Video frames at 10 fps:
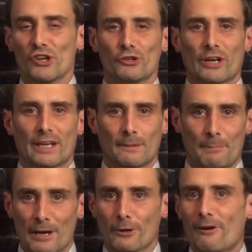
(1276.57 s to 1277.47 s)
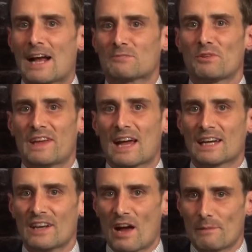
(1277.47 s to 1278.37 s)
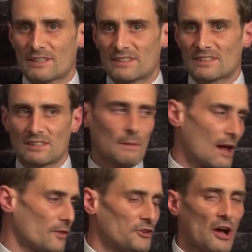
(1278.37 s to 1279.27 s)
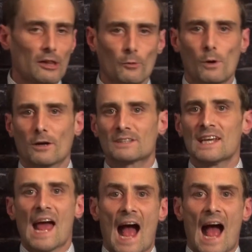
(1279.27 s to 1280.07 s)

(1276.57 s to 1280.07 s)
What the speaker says: You'll get a better grasp of the economic system, how the dollar works,